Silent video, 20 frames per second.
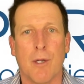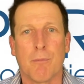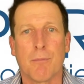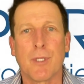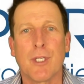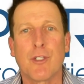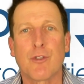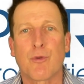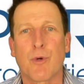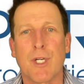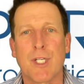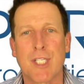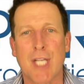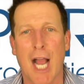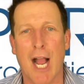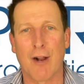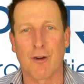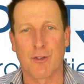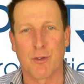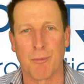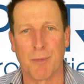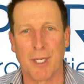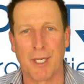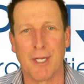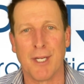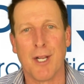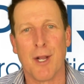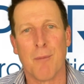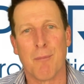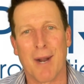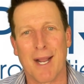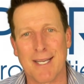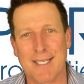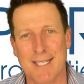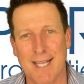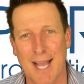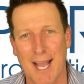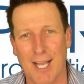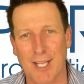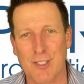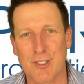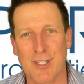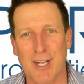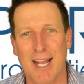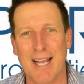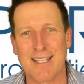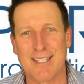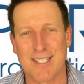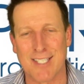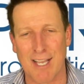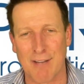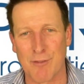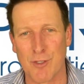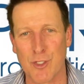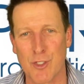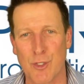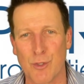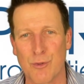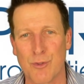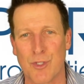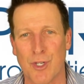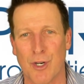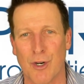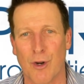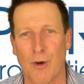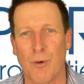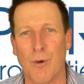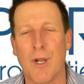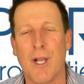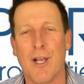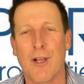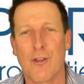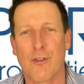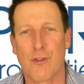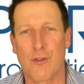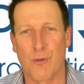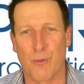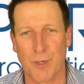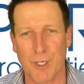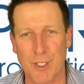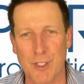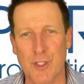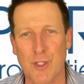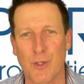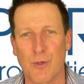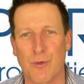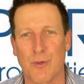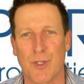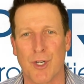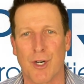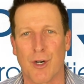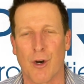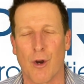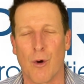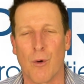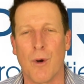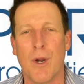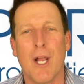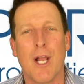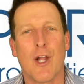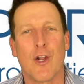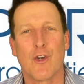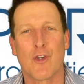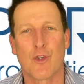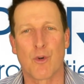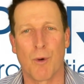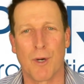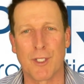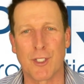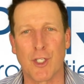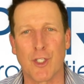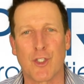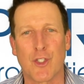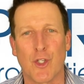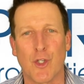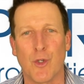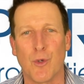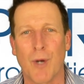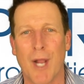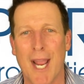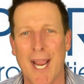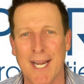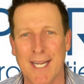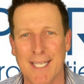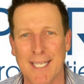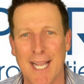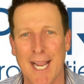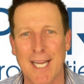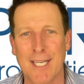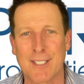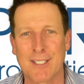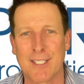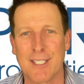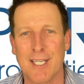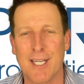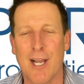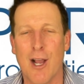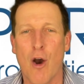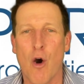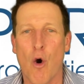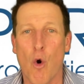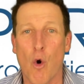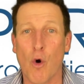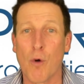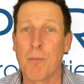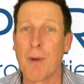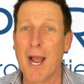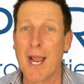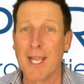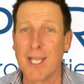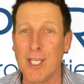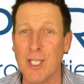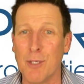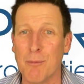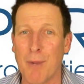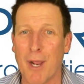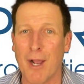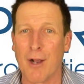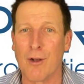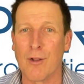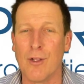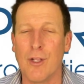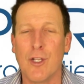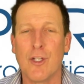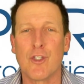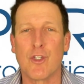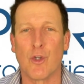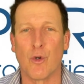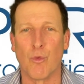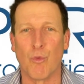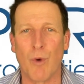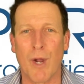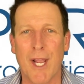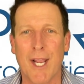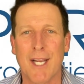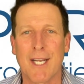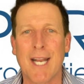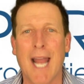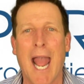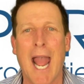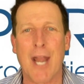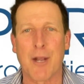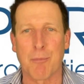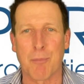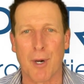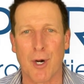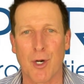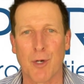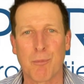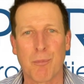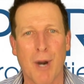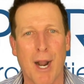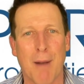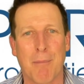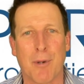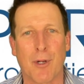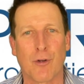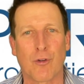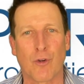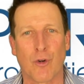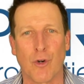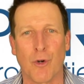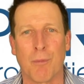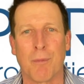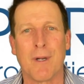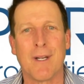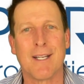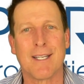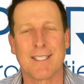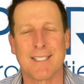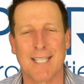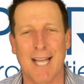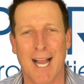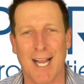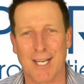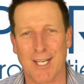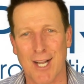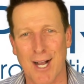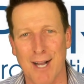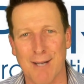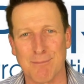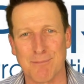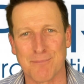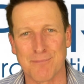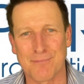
please reach out to me by text at 720-320-2288 or by email to wade@perrypropertiesgroup.com.